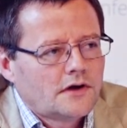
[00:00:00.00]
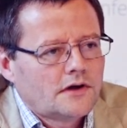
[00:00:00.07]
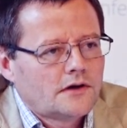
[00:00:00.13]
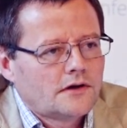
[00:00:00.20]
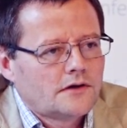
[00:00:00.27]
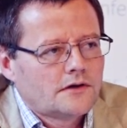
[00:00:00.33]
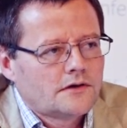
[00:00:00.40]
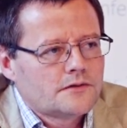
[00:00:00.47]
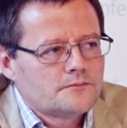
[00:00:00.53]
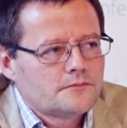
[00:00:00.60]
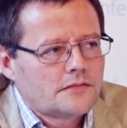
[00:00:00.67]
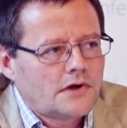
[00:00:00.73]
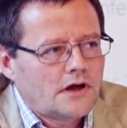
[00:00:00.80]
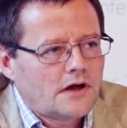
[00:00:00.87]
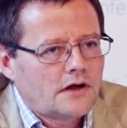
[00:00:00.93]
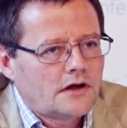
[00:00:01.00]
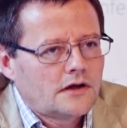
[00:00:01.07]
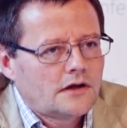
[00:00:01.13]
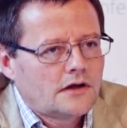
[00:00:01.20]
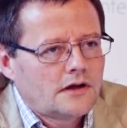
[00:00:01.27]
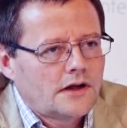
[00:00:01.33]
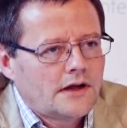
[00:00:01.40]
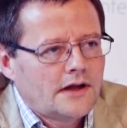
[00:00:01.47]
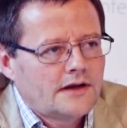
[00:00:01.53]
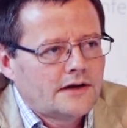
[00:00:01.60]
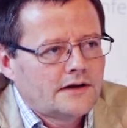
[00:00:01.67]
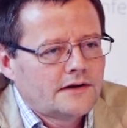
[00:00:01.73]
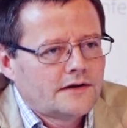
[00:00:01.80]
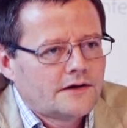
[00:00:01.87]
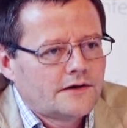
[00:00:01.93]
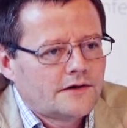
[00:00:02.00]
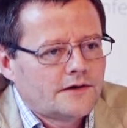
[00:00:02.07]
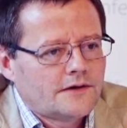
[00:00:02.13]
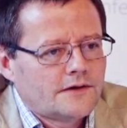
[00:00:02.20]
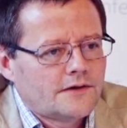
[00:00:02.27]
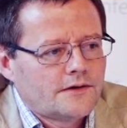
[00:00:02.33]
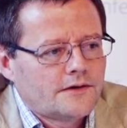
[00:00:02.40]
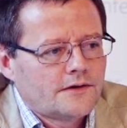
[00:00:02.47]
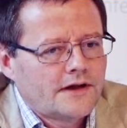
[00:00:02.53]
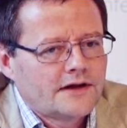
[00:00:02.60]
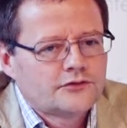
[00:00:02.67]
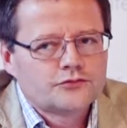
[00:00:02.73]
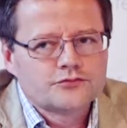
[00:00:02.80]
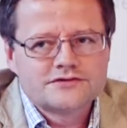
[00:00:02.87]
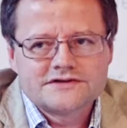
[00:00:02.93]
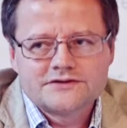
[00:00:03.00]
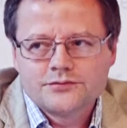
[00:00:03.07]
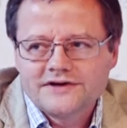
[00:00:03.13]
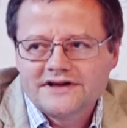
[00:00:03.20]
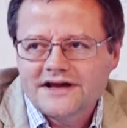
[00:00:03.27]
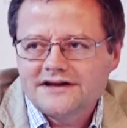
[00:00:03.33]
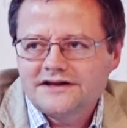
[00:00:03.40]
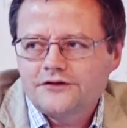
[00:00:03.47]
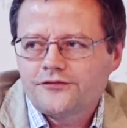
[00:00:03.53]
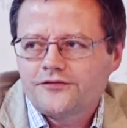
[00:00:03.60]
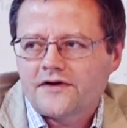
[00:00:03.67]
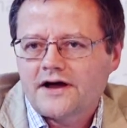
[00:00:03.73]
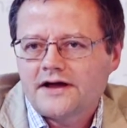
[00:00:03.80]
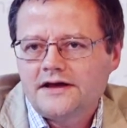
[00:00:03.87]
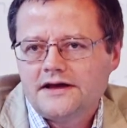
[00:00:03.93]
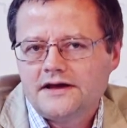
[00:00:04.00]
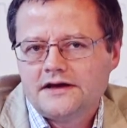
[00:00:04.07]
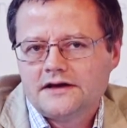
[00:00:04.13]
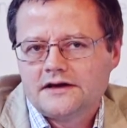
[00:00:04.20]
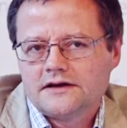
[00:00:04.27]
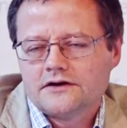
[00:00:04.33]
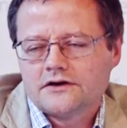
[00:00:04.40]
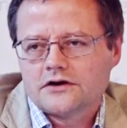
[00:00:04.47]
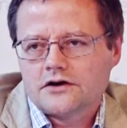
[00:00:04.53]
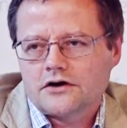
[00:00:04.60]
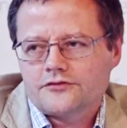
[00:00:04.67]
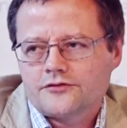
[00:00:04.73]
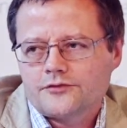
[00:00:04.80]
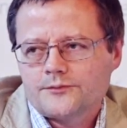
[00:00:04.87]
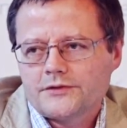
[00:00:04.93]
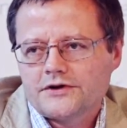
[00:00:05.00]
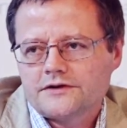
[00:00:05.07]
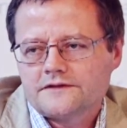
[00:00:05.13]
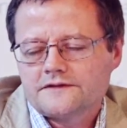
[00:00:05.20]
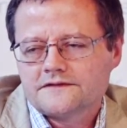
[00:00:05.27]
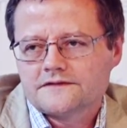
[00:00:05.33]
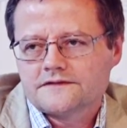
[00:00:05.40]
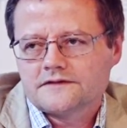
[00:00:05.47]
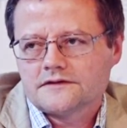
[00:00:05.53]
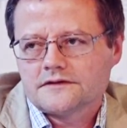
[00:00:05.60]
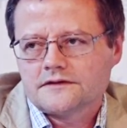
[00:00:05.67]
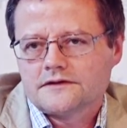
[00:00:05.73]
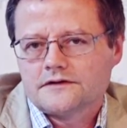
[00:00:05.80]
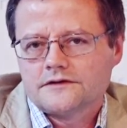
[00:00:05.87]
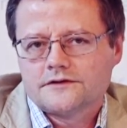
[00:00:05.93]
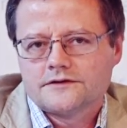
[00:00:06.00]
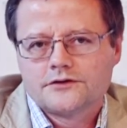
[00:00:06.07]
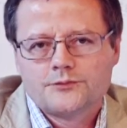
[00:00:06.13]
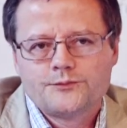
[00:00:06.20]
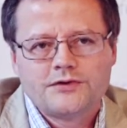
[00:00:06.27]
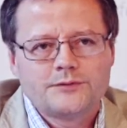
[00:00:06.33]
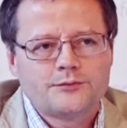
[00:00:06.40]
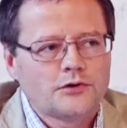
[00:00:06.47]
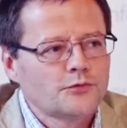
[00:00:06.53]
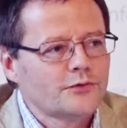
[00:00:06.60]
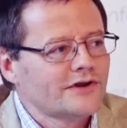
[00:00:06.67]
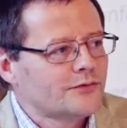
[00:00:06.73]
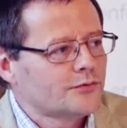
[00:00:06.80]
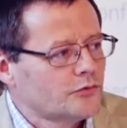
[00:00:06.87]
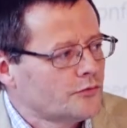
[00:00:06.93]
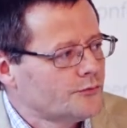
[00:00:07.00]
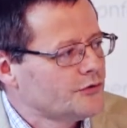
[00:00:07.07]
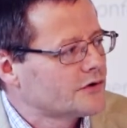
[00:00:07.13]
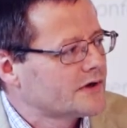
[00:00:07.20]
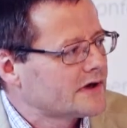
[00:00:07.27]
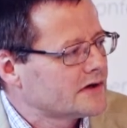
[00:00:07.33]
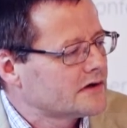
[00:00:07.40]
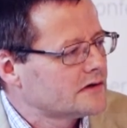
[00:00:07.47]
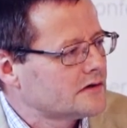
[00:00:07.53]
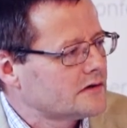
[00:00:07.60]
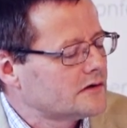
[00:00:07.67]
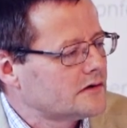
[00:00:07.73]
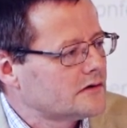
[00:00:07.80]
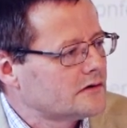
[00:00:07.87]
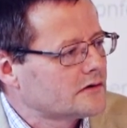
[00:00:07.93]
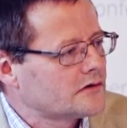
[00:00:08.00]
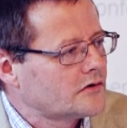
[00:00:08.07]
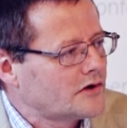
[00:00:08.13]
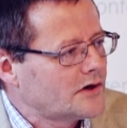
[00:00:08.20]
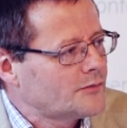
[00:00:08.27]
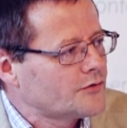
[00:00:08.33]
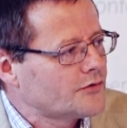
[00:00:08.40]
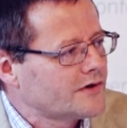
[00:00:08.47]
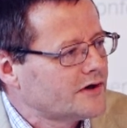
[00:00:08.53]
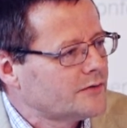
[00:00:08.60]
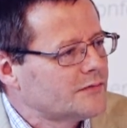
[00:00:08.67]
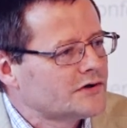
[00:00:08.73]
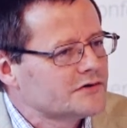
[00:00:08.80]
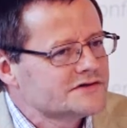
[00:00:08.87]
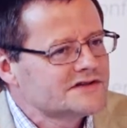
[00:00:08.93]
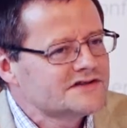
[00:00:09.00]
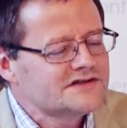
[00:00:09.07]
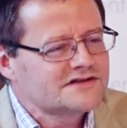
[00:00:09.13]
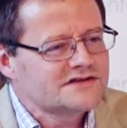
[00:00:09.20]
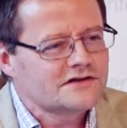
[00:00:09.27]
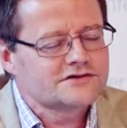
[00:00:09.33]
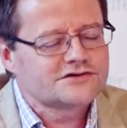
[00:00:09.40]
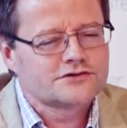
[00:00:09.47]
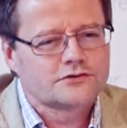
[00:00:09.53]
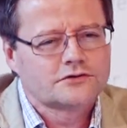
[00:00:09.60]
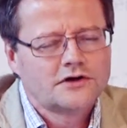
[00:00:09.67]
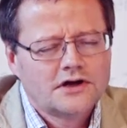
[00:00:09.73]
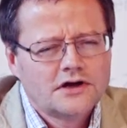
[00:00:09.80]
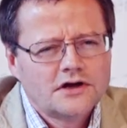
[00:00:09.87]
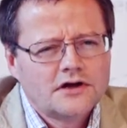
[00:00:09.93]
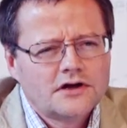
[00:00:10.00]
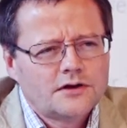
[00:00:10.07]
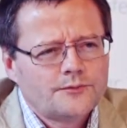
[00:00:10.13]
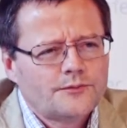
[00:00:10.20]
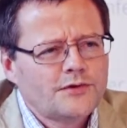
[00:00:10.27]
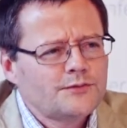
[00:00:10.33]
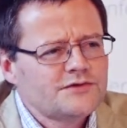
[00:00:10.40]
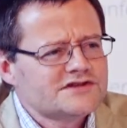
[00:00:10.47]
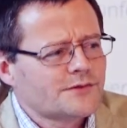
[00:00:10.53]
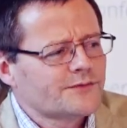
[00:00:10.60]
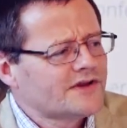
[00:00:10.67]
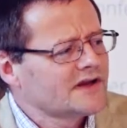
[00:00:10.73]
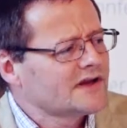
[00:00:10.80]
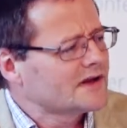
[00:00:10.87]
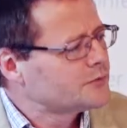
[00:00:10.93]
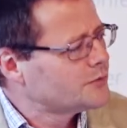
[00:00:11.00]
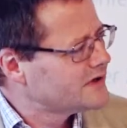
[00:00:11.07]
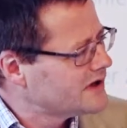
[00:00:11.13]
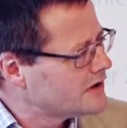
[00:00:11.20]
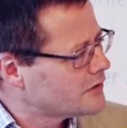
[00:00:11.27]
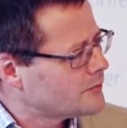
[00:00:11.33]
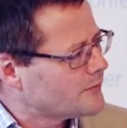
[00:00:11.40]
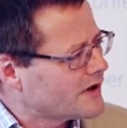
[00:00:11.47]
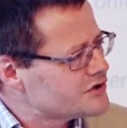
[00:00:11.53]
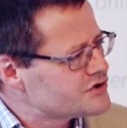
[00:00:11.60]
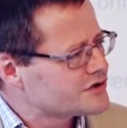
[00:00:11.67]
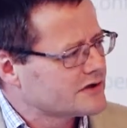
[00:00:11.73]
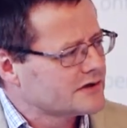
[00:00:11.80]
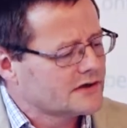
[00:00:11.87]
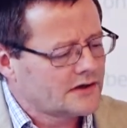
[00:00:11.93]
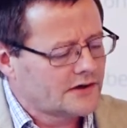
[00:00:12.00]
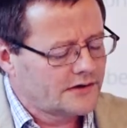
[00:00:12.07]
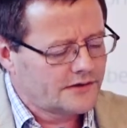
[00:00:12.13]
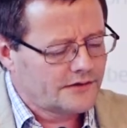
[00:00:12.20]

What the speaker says: and to identify in the government the people with whom you can collaborate, because this is also maybe something that we didn't mention